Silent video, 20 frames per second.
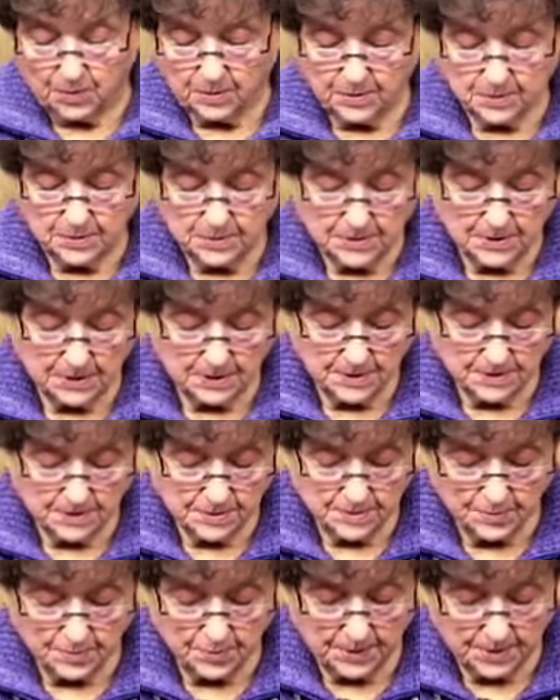you want to
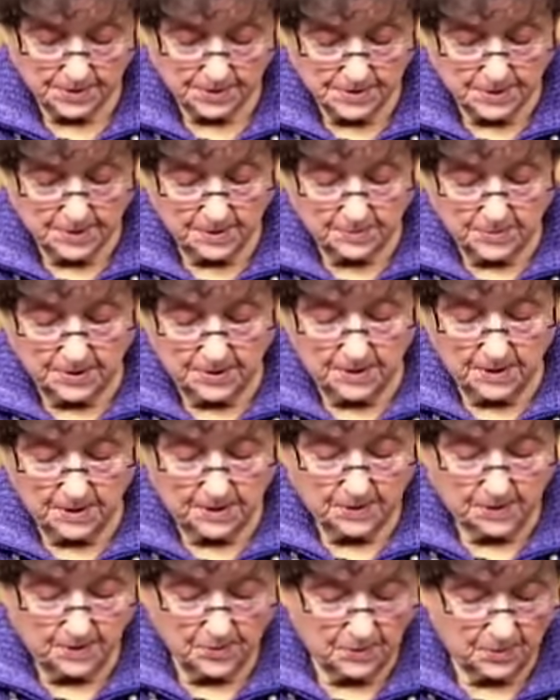tell us, bring us up
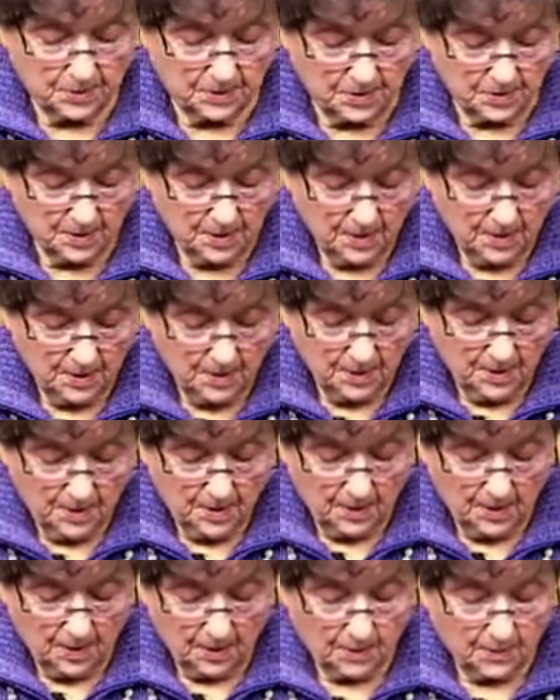to date on your,
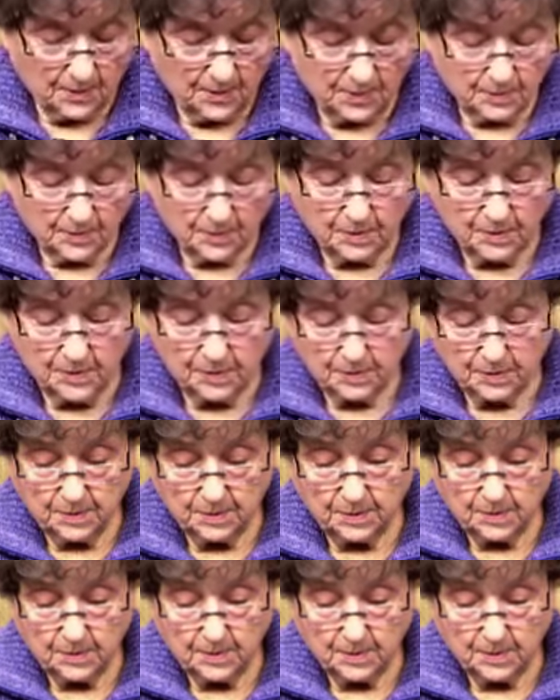on